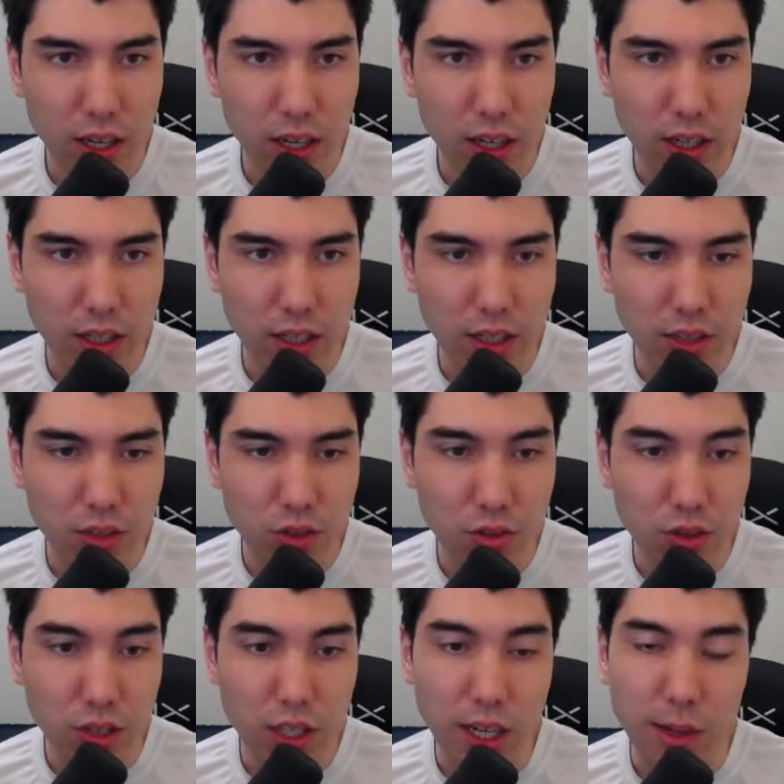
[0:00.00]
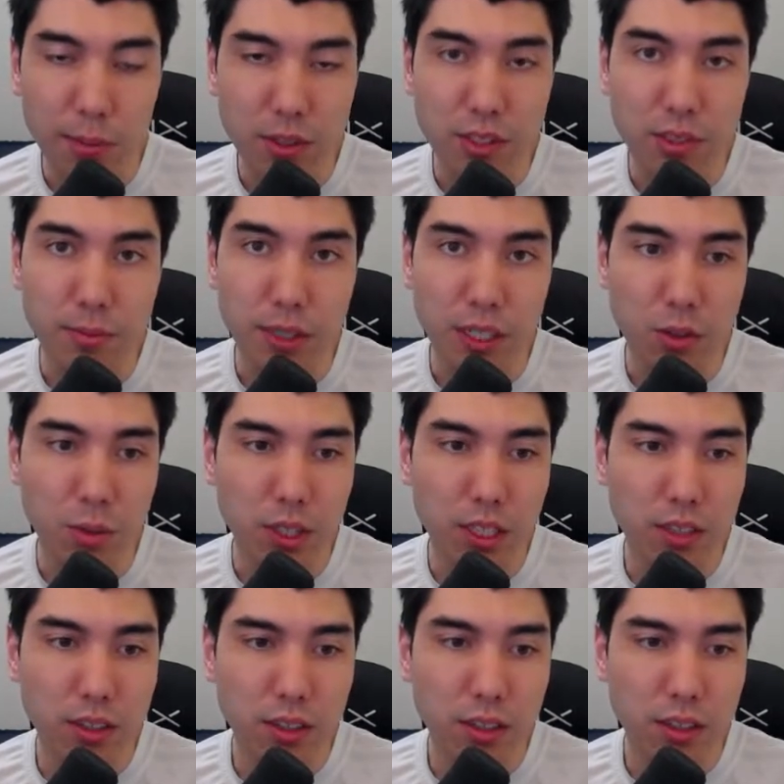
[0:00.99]
He goes rook opposite my
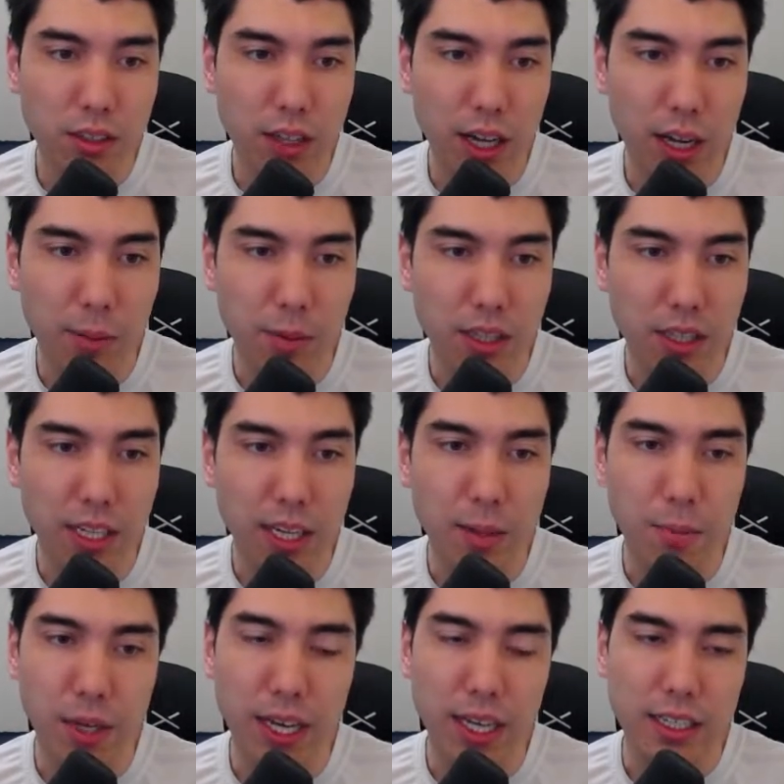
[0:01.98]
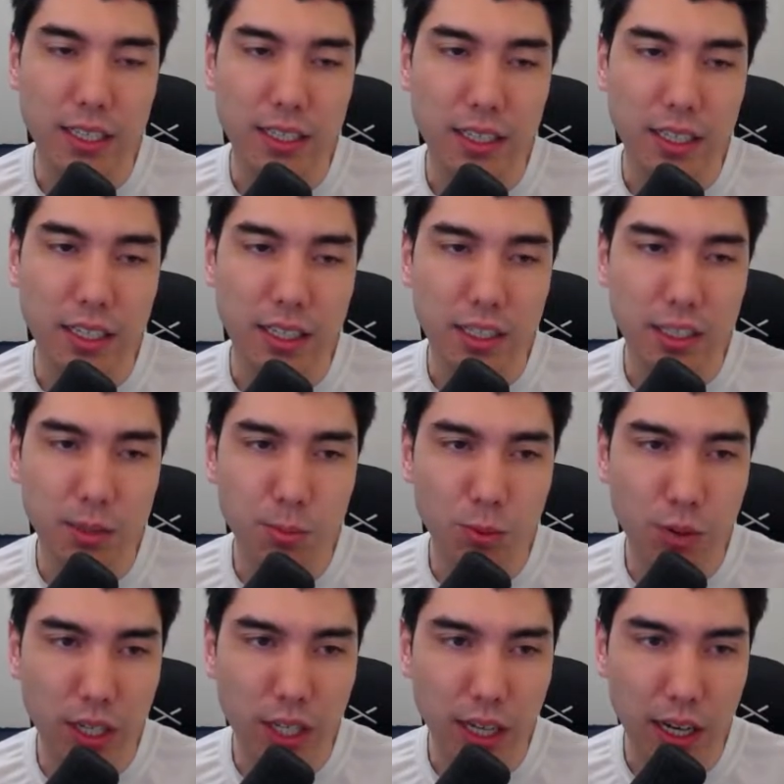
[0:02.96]
queen. I bring the knight back. And at this
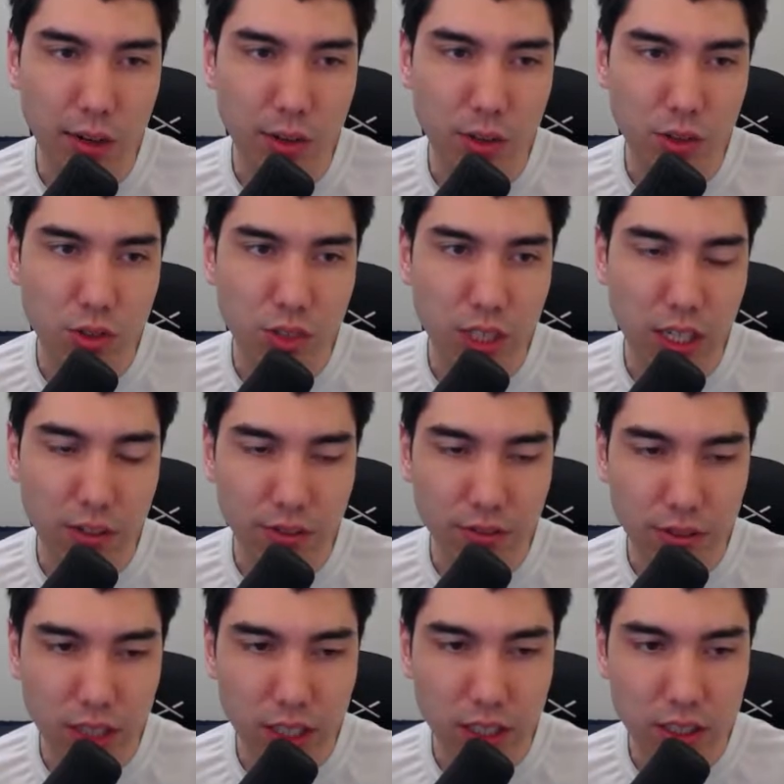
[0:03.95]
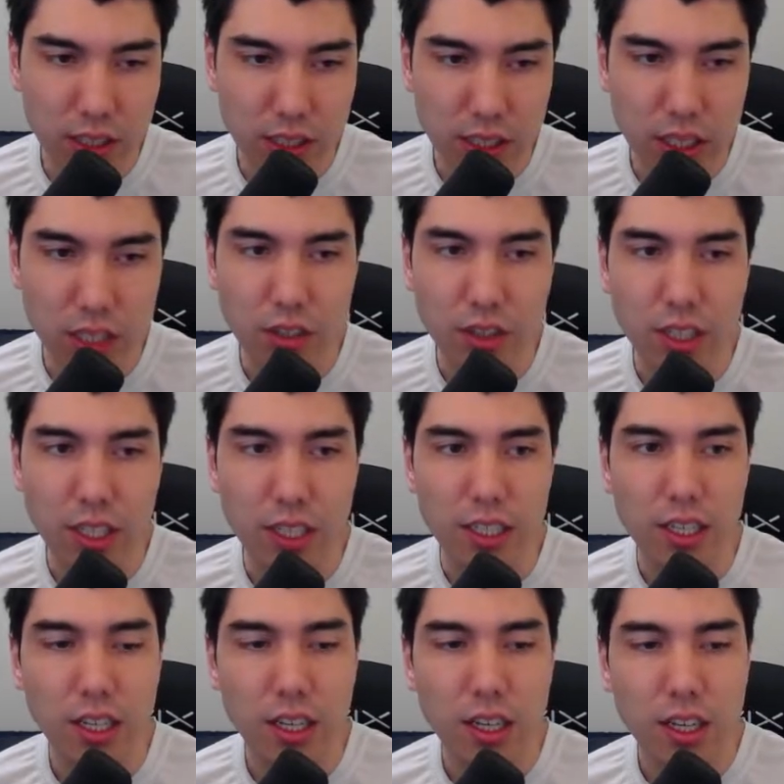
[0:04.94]
point, I was definitely
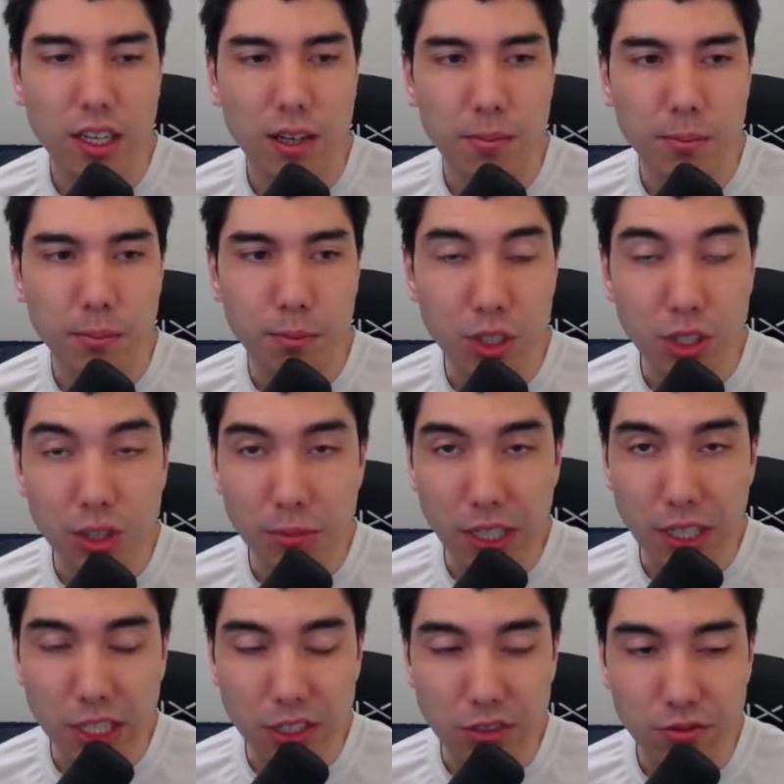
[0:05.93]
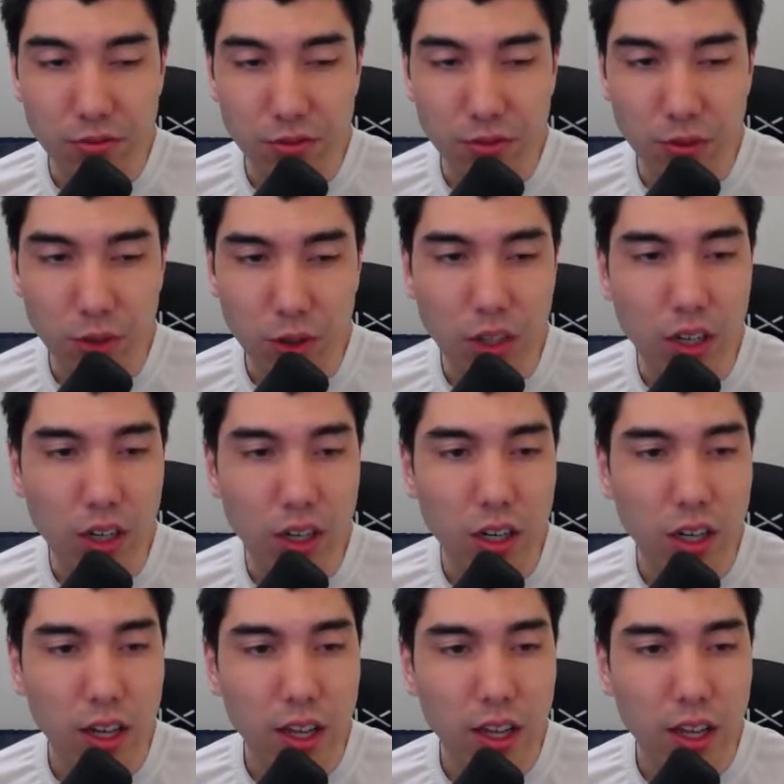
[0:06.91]
considering bishop h4.